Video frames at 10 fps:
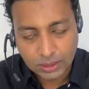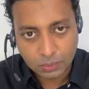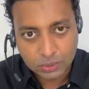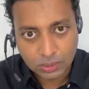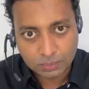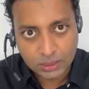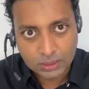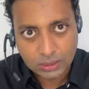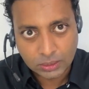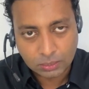That was what
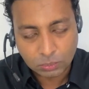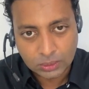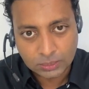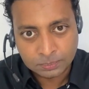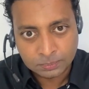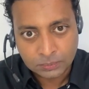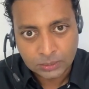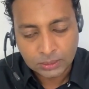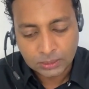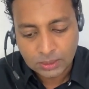Minister Shanmugam
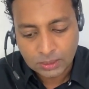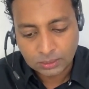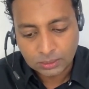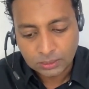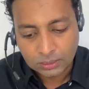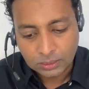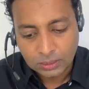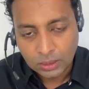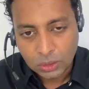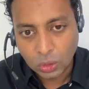uh, said
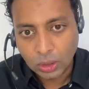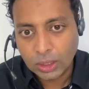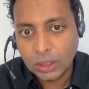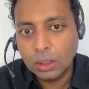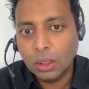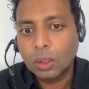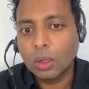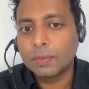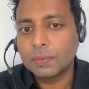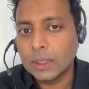so a
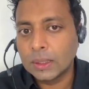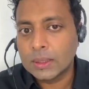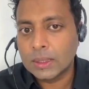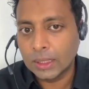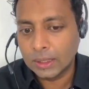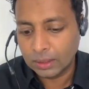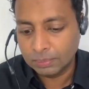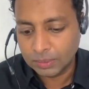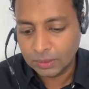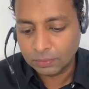lot of things can
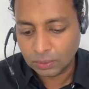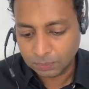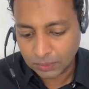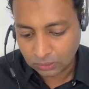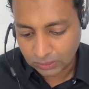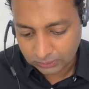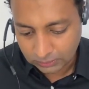happen from now